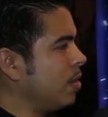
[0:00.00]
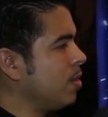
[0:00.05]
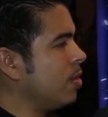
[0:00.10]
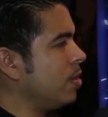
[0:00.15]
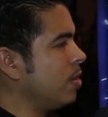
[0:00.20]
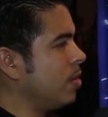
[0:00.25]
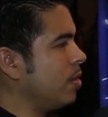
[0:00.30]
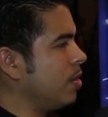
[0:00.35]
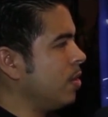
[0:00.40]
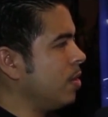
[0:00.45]

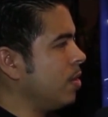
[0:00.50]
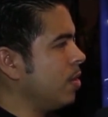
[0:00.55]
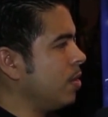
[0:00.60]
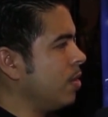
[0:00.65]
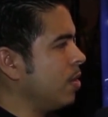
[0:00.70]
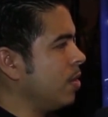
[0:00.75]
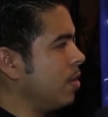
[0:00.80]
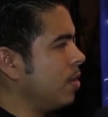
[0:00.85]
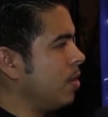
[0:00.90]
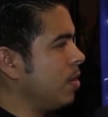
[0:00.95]

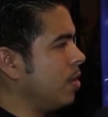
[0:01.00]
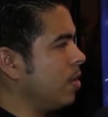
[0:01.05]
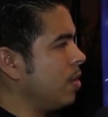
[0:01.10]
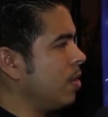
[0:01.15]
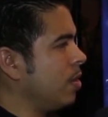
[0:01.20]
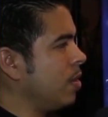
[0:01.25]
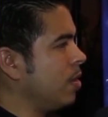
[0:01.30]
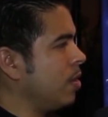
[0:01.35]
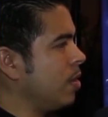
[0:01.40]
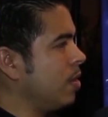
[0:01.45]

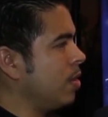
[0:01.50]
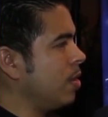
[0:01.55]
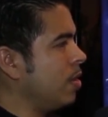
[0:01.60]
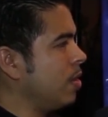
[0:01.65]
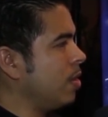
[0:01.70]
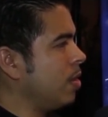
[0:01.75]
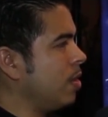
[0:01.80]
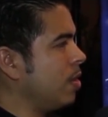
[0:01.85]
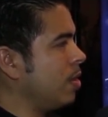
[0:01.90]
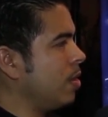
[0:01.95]

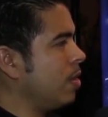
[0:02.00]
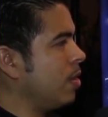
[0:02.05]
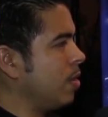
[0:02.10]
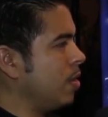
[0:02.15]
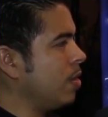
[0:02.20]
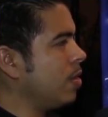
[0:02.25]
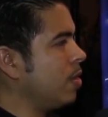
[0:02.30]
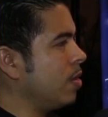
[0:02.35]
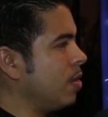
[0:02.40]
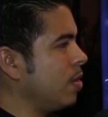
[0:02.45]

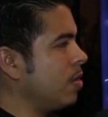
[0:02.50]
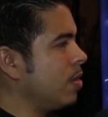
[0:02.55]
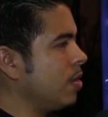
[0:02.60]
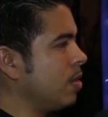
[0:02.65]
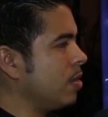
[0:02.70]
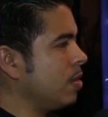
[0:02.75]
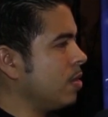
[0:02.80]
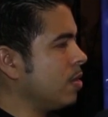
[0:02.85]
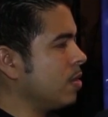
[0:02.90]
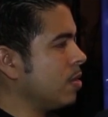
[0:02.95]

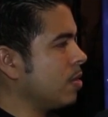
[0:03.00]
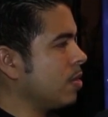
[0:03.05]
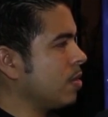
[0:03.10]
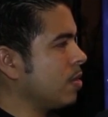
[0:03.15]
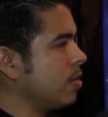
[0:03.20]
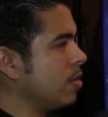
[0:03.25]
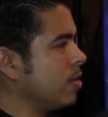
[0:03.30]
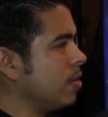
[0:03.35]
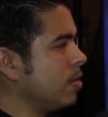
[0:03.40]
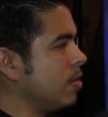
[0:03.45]

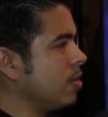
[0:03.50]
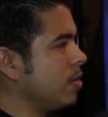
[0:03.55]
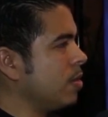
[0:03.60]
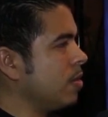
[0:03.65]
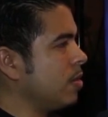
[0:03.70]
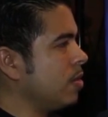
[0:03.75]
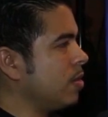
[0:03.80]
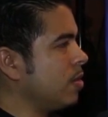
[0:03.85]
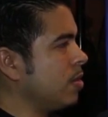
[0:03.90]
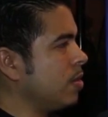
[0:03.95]

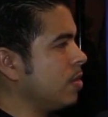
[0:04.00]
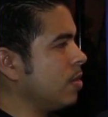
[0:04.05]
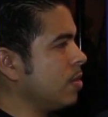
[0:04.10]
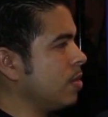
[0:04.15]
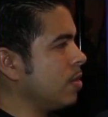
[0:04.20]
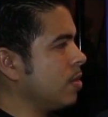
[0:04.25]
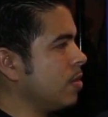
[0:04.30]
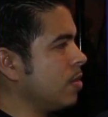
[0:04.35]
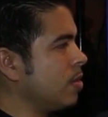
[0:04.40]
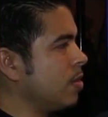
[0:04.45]

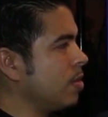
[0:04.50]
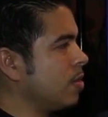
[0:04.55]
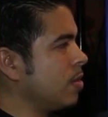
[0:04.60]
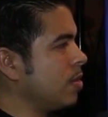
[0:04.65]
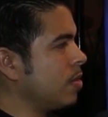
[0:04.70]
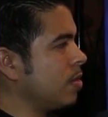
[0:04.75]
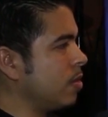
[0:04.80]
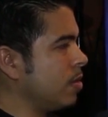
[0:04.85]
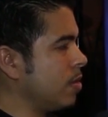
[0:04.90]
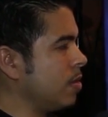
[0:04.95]

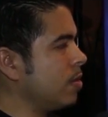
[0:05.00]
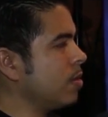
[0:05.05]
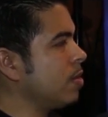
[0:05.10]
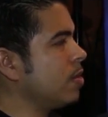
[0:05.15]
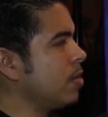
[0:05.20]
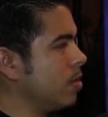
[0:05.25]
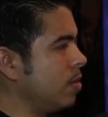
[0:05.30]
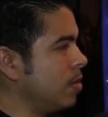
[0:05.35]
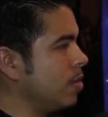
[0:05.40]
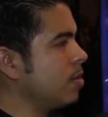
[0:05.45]

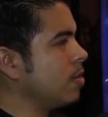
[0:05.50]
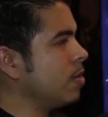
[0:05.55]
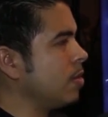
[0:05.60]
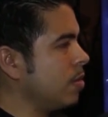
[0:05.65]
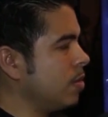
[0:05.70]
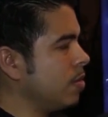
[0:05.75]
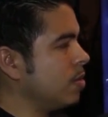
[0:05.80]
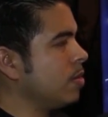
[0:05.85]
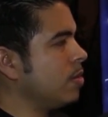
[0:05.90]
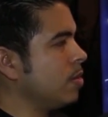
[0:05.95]

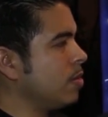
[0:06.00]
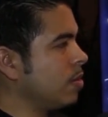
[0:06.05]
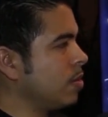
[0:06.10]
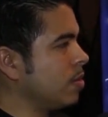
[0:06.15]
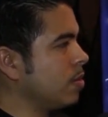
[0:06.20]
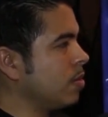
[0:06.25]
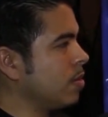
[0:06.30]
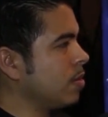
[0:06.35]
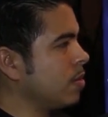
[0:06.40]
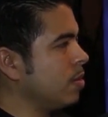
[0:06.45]

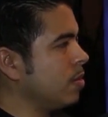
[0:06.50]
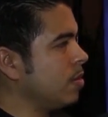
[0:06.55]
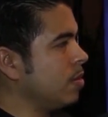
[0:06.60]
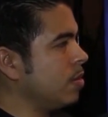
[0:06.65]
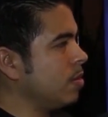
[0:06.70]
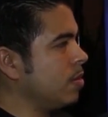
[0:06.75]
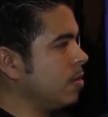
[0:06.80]
The person shown says nothing.